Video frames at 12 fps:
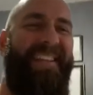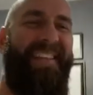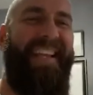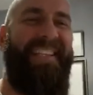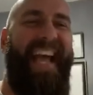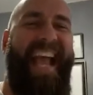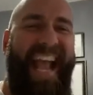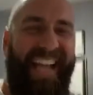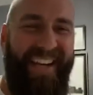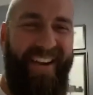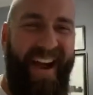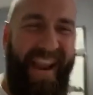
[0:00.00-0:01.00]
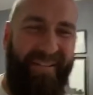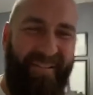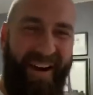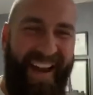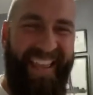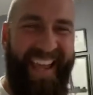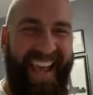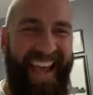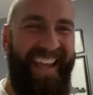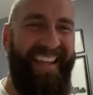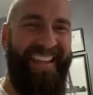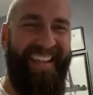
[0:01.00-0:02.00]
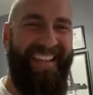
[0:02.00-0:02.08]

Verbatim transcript: That's a headline right there.